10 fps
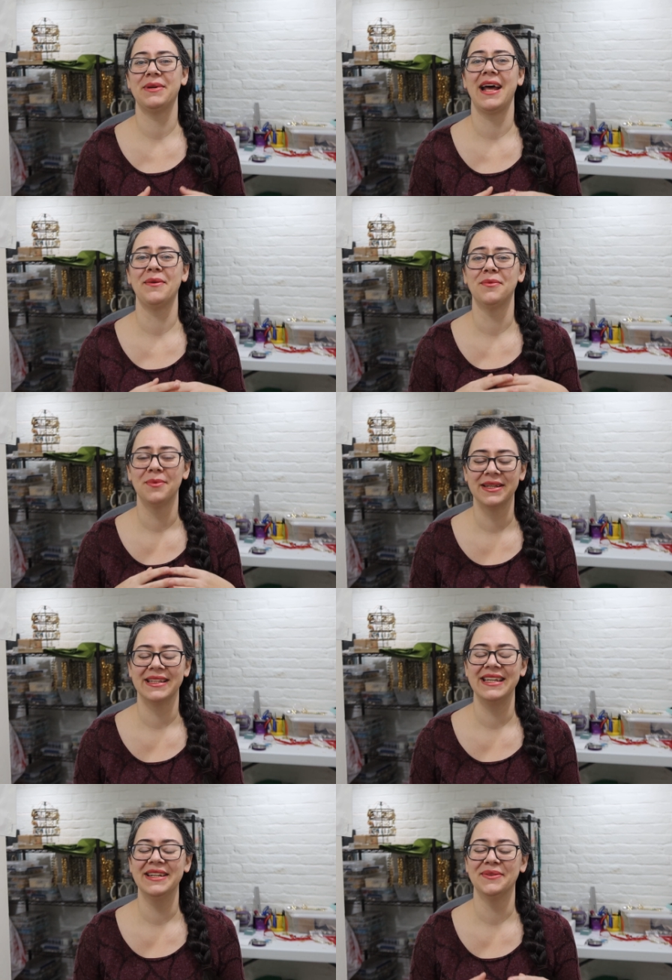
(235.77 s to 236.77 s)
but I
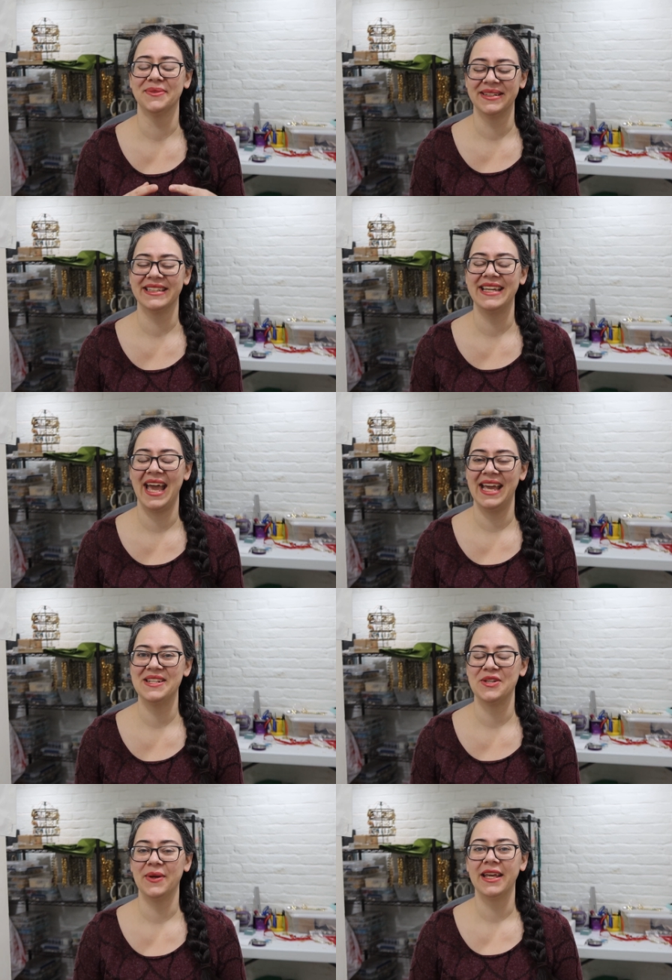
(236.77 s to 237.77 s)
really, really
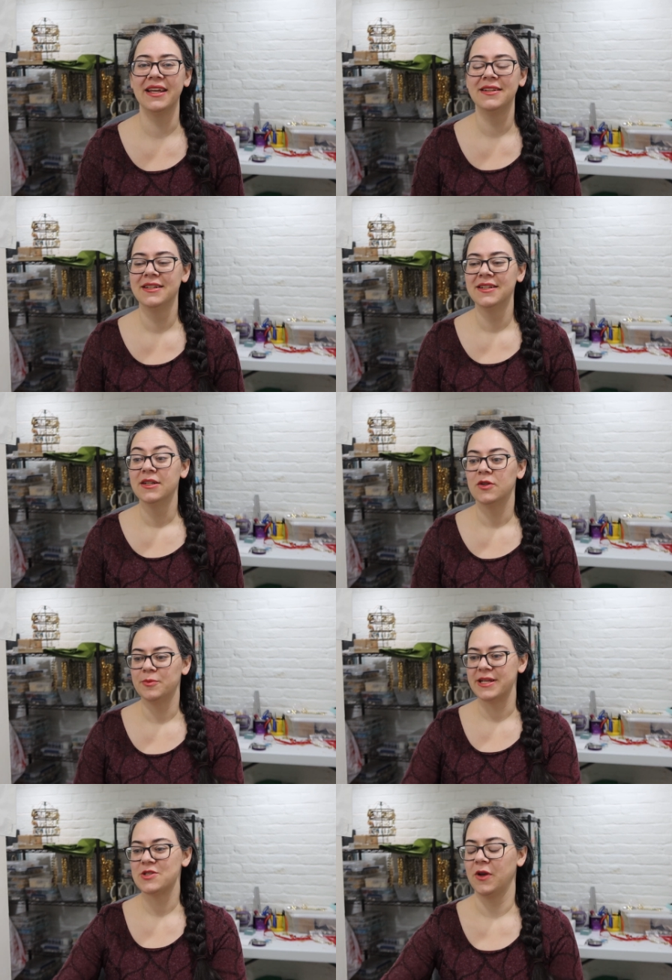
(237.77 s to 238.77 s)
hate doing it. Oh,
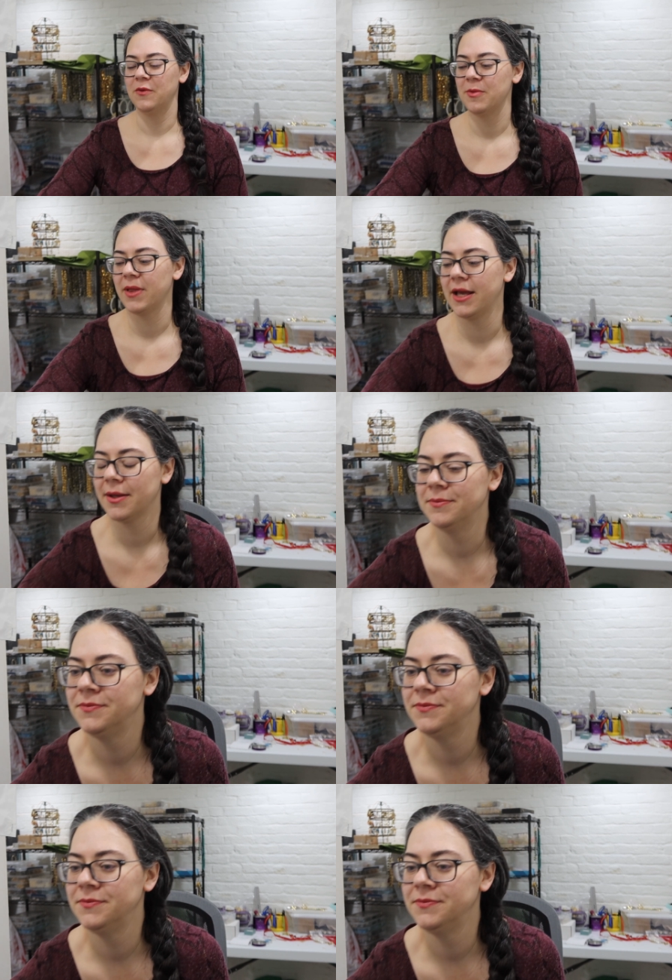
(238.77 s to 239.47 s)
my screen went black.